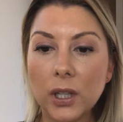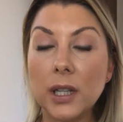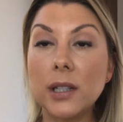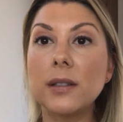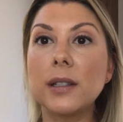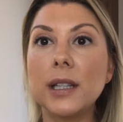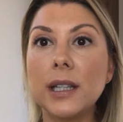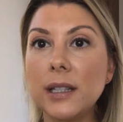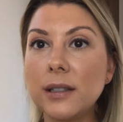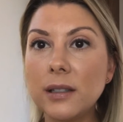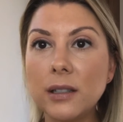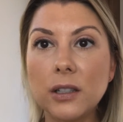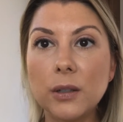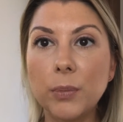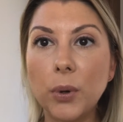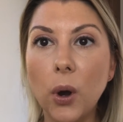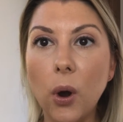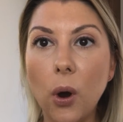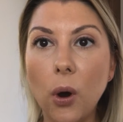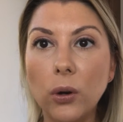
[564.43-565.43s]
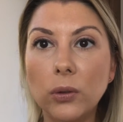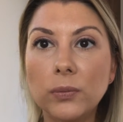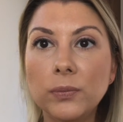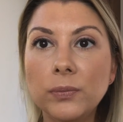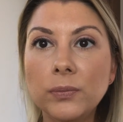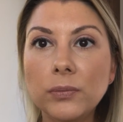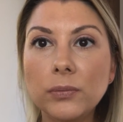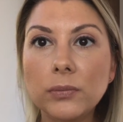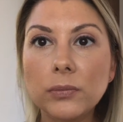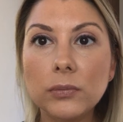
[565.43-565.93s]
It's easy to put
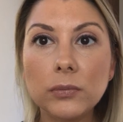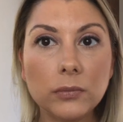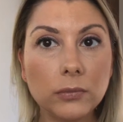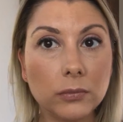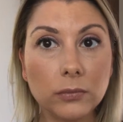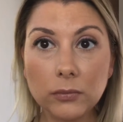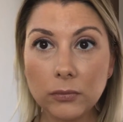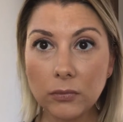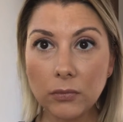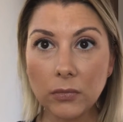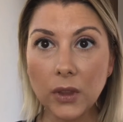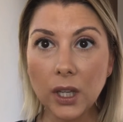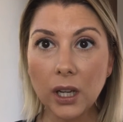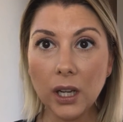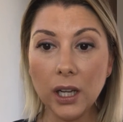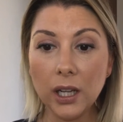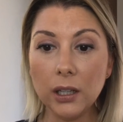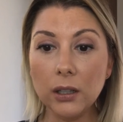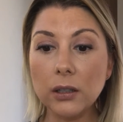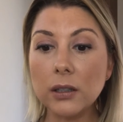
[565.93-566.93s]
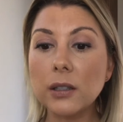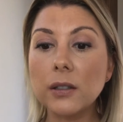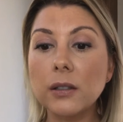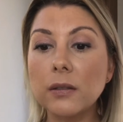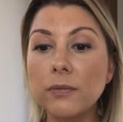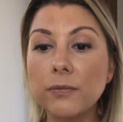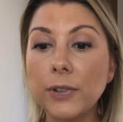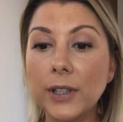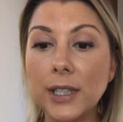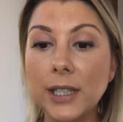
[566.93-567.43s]
on. It
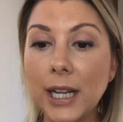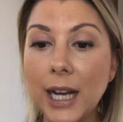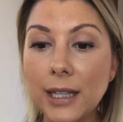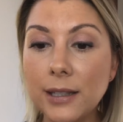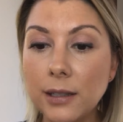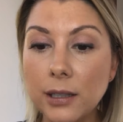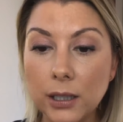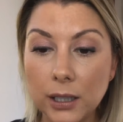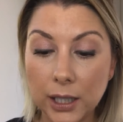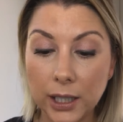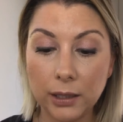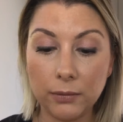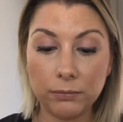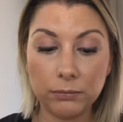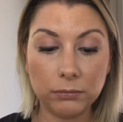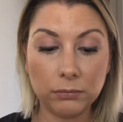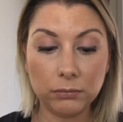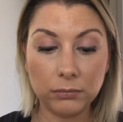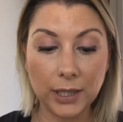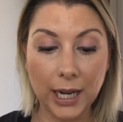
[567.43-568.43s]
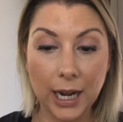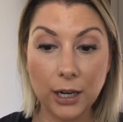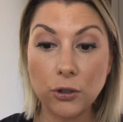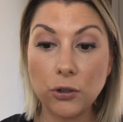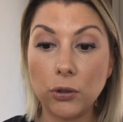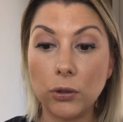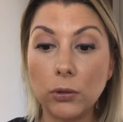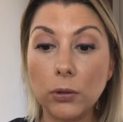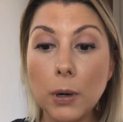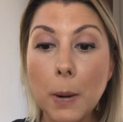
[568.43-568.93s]
looks fantastically
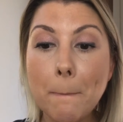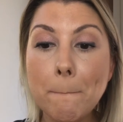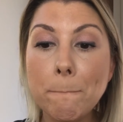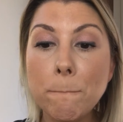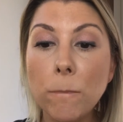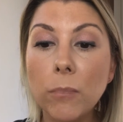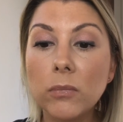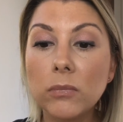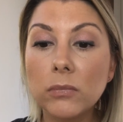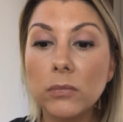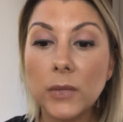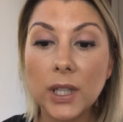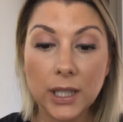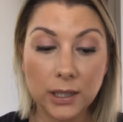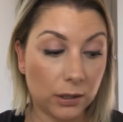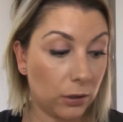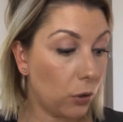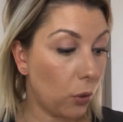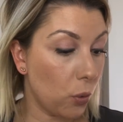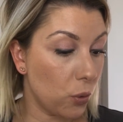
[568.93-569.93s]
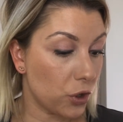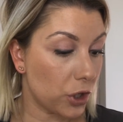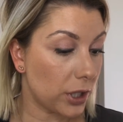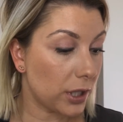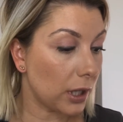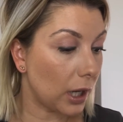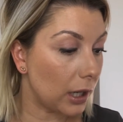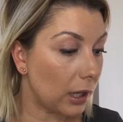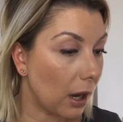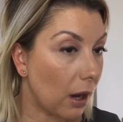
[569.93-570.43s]
natural. It's
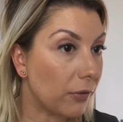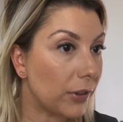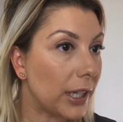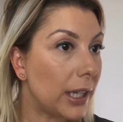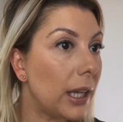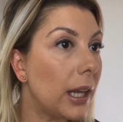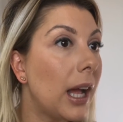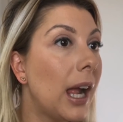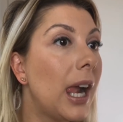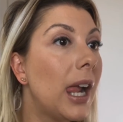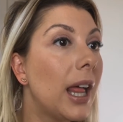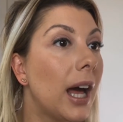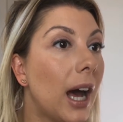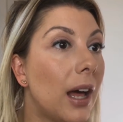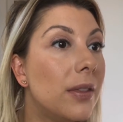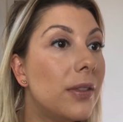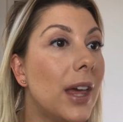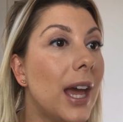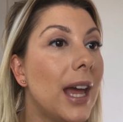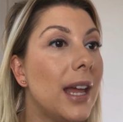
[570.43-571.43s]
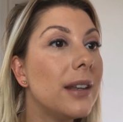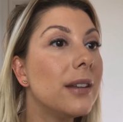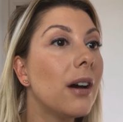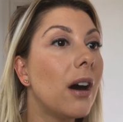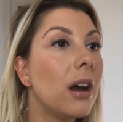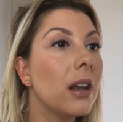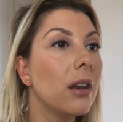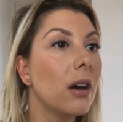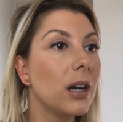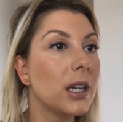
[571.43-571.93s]
gorgeous, I love it. And then
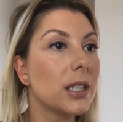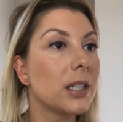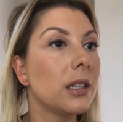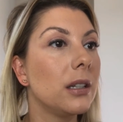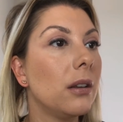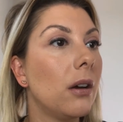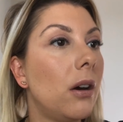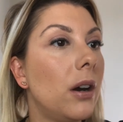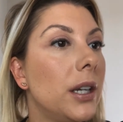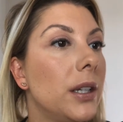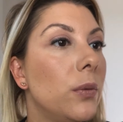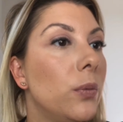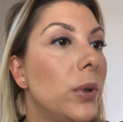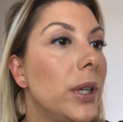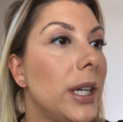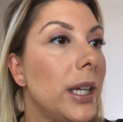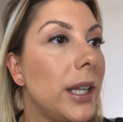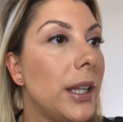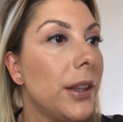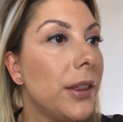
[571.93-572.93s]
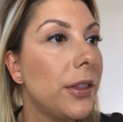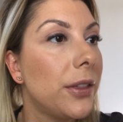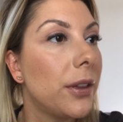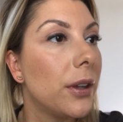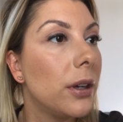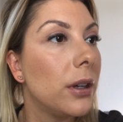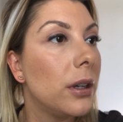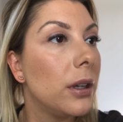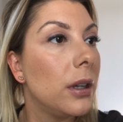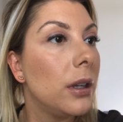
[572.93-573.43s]
I like to line with,
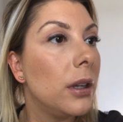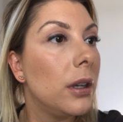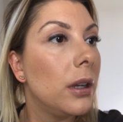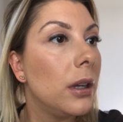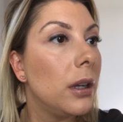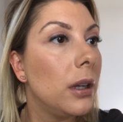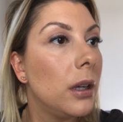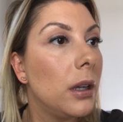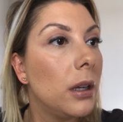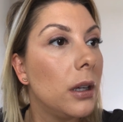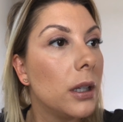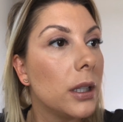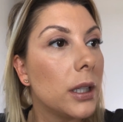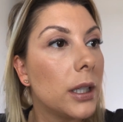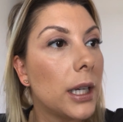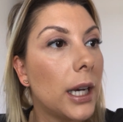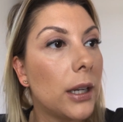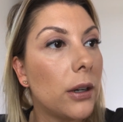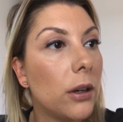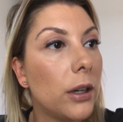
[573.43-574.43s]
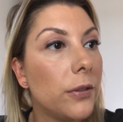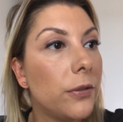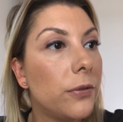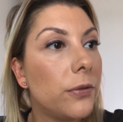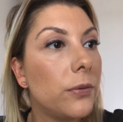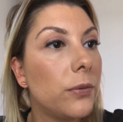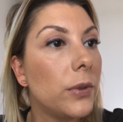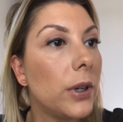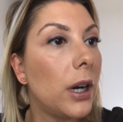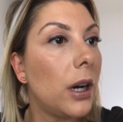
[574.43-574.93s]
I
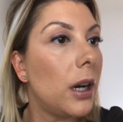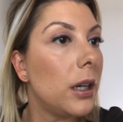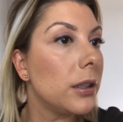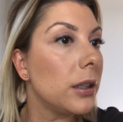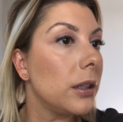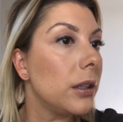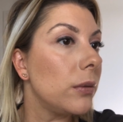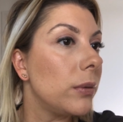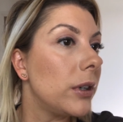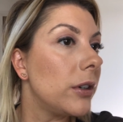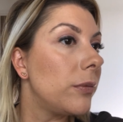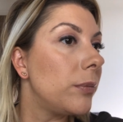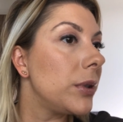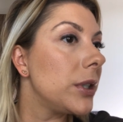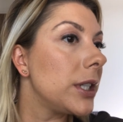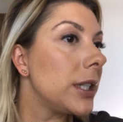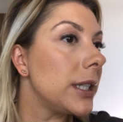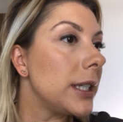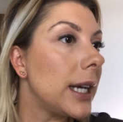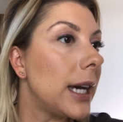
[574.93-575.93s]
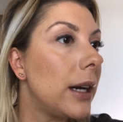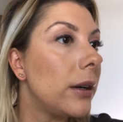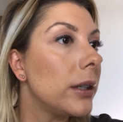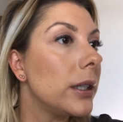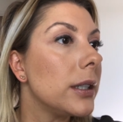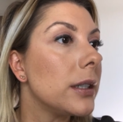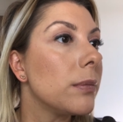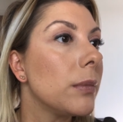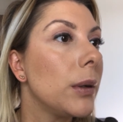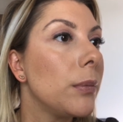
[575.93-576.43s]
don't know where I've put it now.
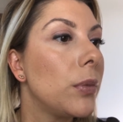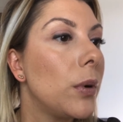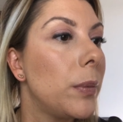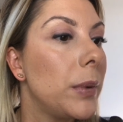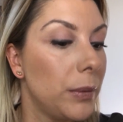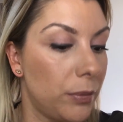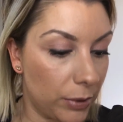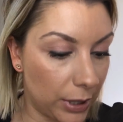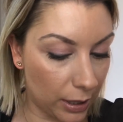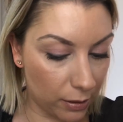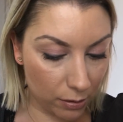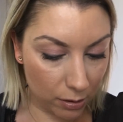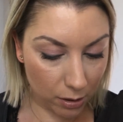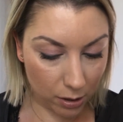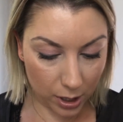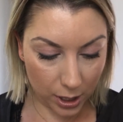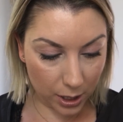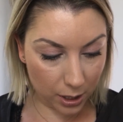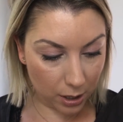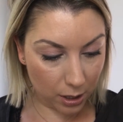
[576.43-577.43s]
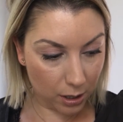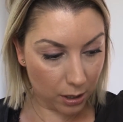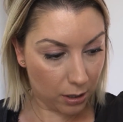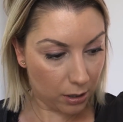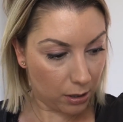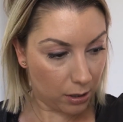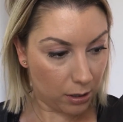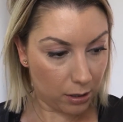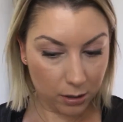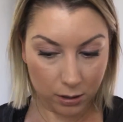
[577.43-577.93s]
It's my Bobbi Brown liner.